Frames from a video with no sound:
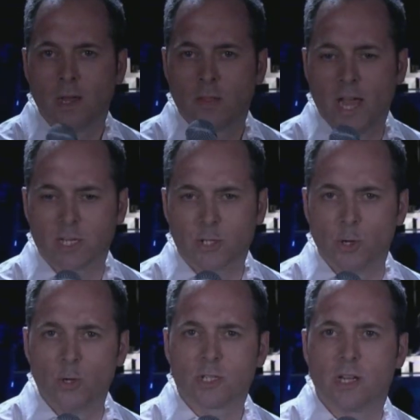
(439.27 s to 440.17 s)
Thanks,
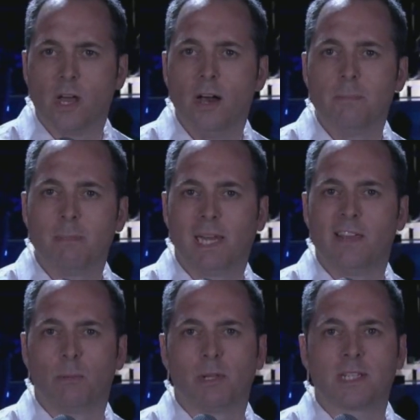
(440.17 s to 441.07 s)
Googs. An
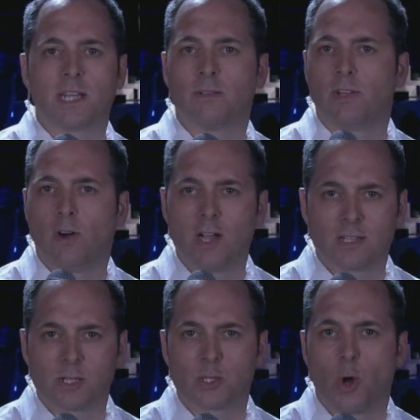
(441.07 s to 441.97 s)
unbelievable set of
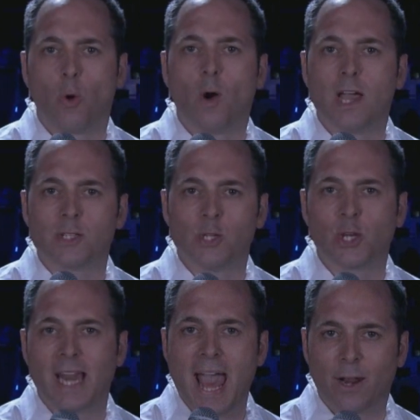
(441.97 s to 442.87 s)
devices as always. And you
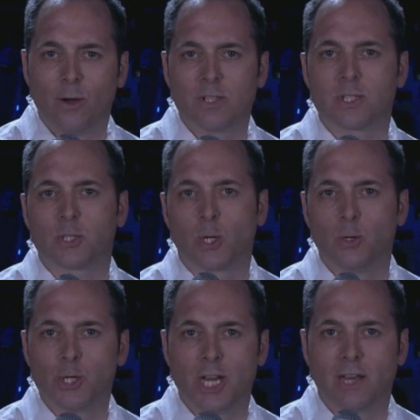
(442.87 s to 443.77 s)
can head over to the
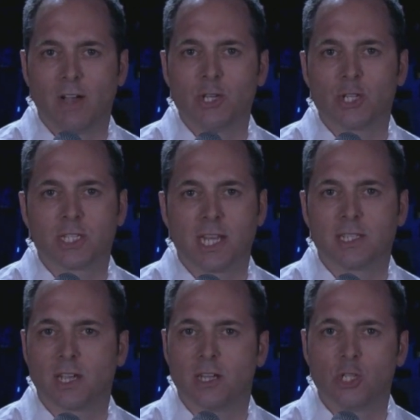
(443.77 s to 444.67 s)
Solution Innovation
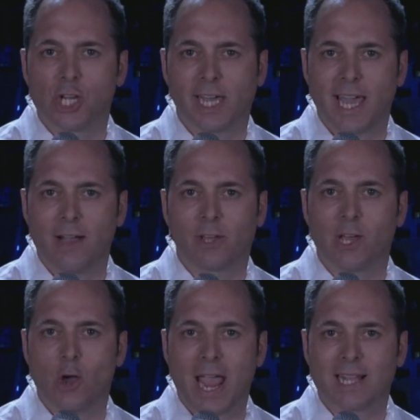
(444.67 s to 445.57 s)
Center and check out, get
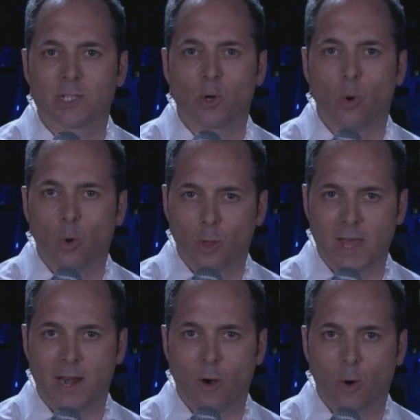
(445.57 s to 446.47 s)
your hands on all of
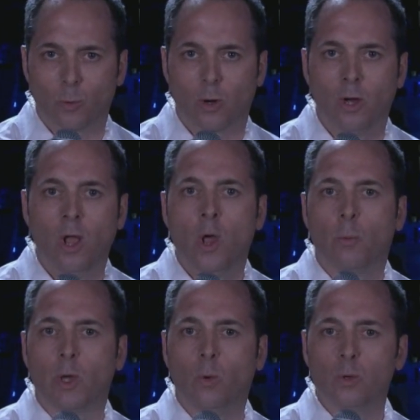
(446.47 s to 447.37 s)
that hardware.
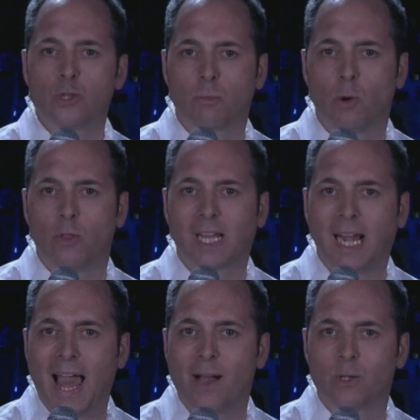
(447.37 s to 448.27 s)
We also brought the
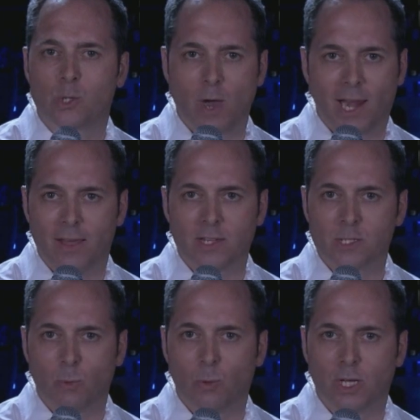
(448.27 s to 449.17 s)
cloud to LA
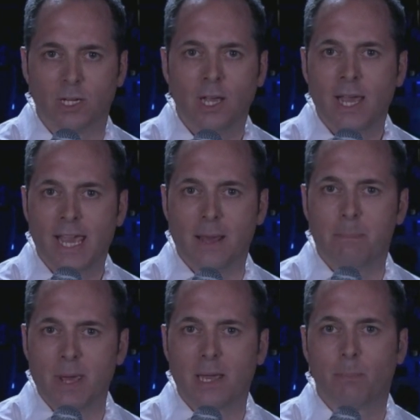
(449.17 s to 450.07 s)
this morning in a
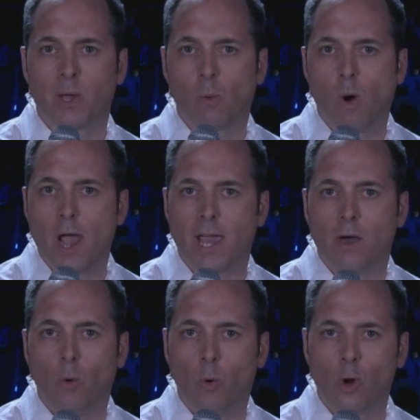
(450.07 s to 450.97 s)
big, big way.
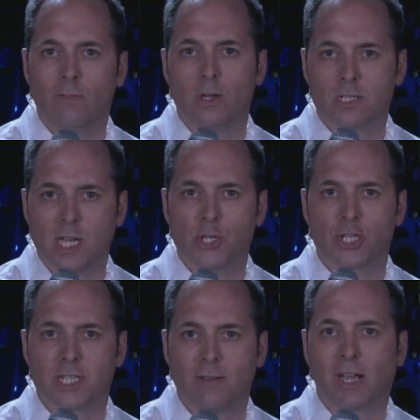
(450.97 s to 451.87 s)
All of our
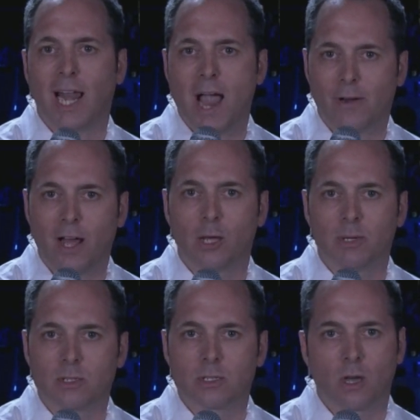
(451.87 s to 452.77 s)
sessions have a cloud
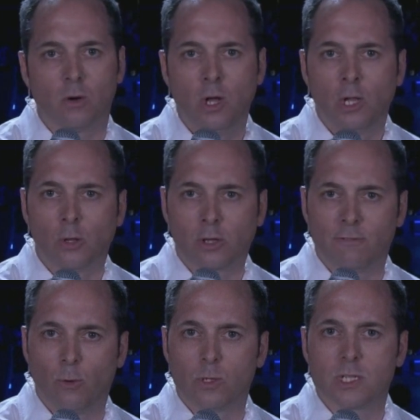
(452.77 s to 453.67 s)
element. So looking
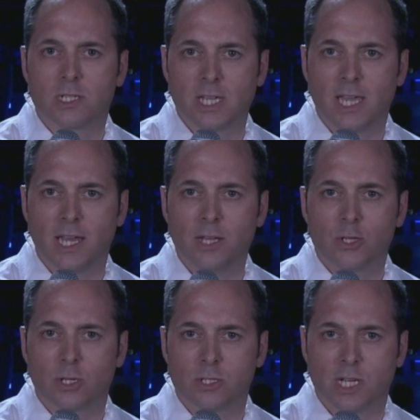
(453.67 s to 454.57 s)
forward to seeing
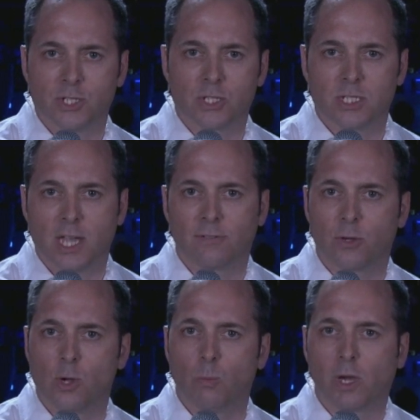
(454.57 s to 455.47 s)
each of those sessions this
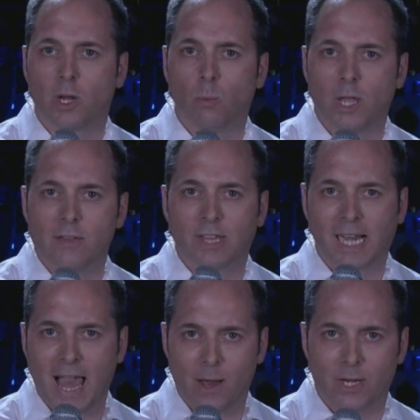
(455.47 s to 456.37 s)
afternoon. We're going to weave the
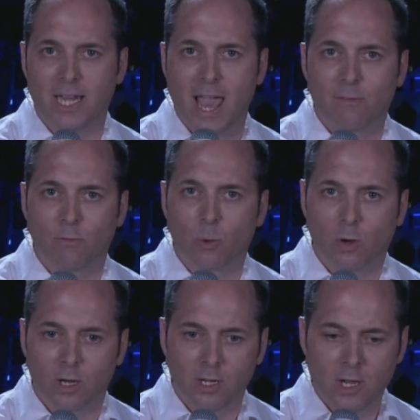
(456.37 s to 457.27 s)
cloud in
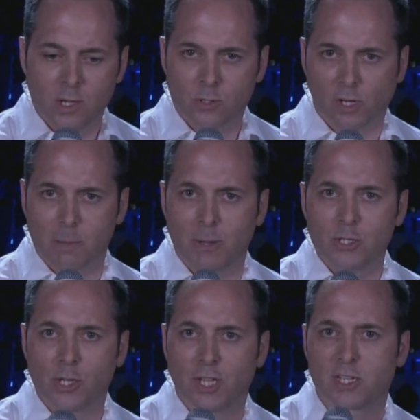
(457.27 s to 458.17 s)
everywhere. So I've got a
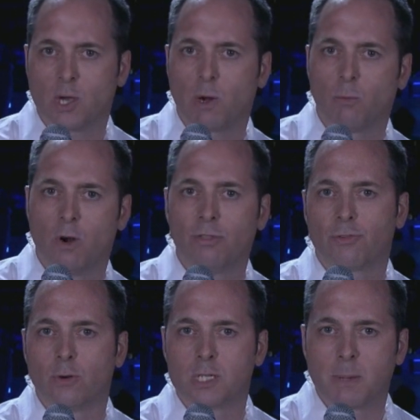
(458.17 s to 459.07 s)
bunch of things I want to run
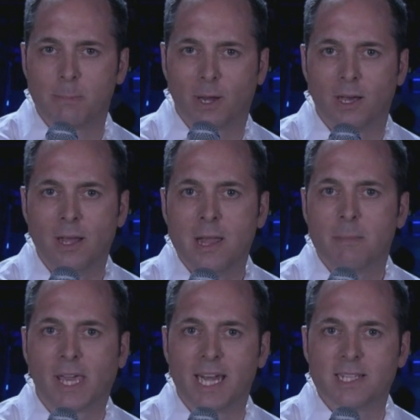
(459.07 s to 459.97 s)
through as people are
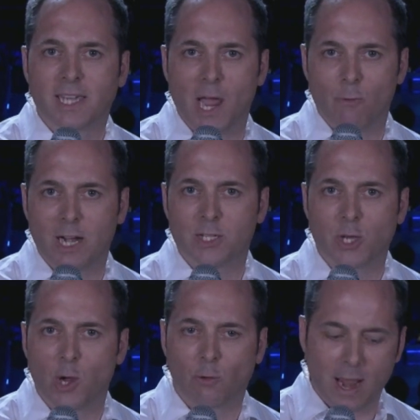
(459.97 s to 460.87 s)
beginning to get ready to
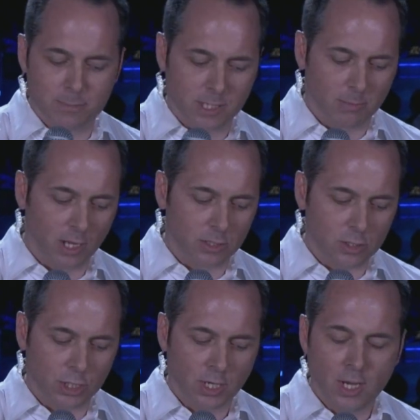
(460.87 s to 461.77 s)
go and grab some lunch.